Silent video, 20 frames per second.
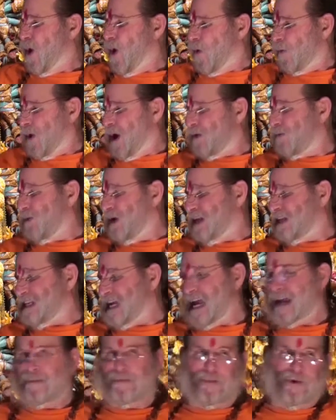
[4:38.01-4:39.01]
When we
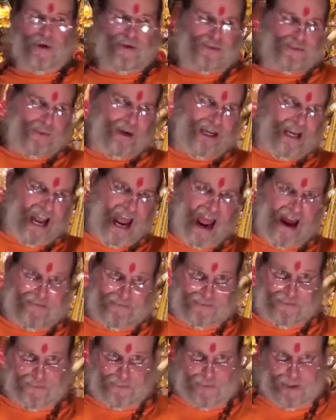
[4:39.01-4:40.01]
take birth, we
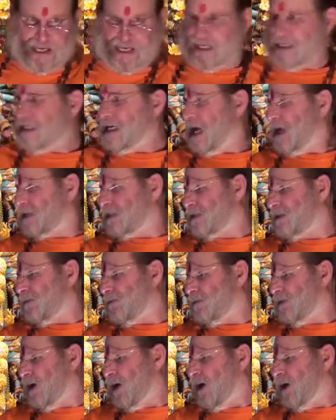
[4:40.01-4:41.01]
have three debts
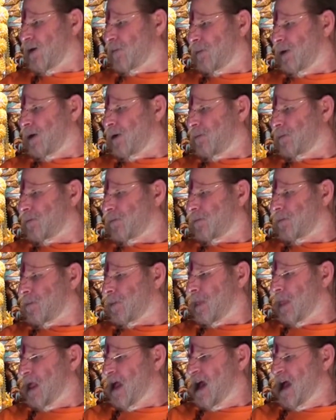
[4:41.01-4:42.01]
of karma.
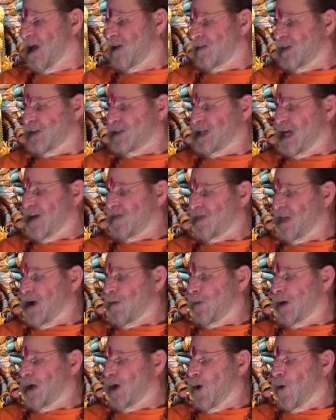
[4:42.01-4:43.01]
The debt
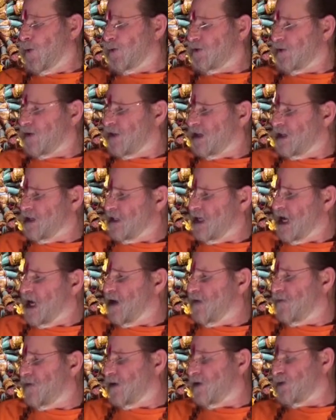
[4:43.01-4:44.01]
that we owe to the
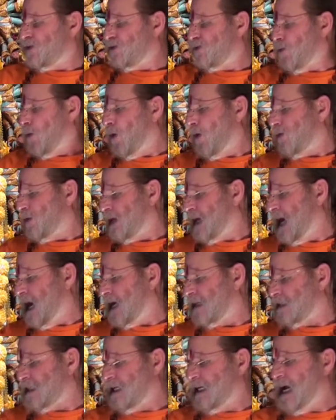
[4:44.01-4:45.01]
devas, to all the
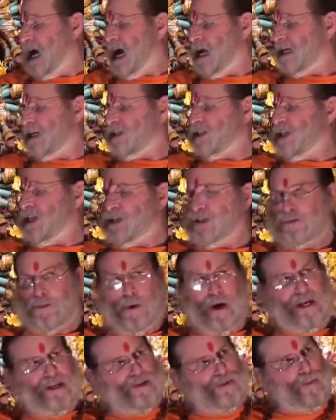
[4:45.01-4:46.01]
gods and goddesses,
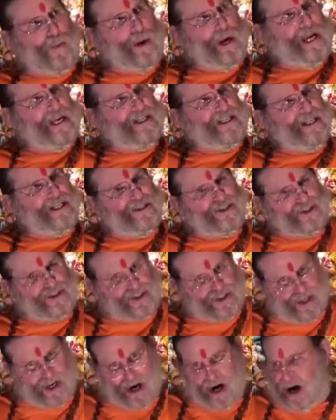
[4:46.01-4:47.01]
which we
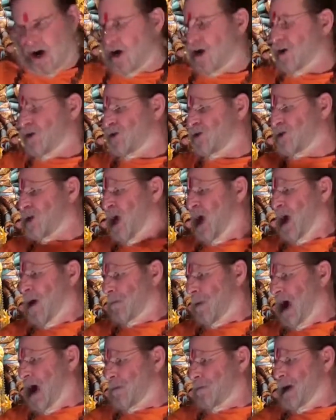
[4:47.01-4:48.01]
discharge
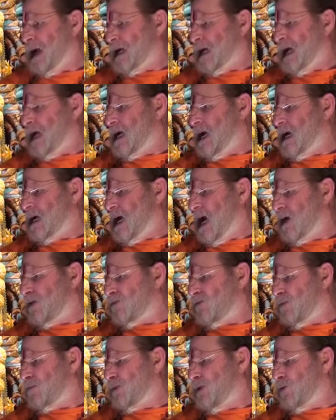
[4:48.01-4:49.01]
by making a
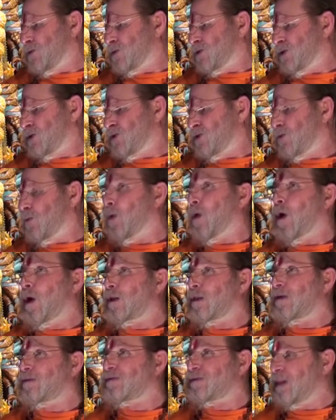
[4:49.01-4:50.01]
contribution to
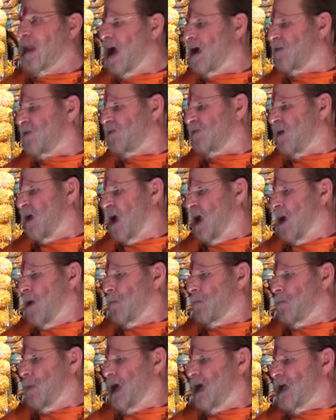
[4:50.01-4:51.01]
all of life,
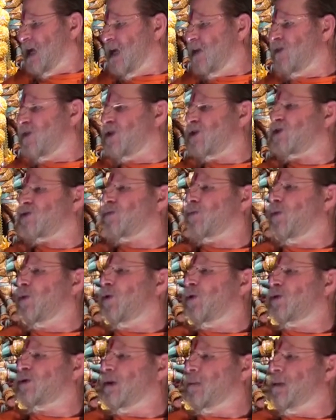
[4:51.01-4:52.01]
making this
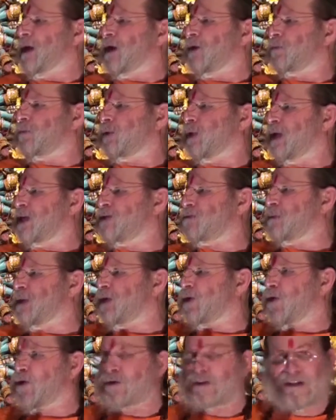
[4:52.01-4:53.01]
world a better place
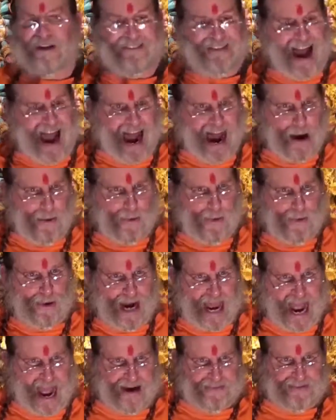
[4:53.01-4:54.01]
because of our
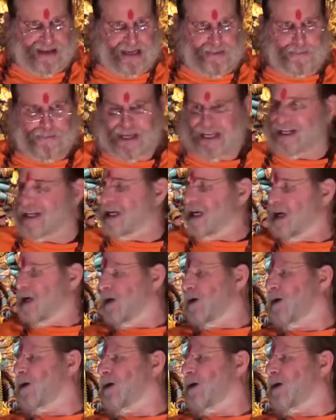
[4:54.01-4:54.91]
having been here.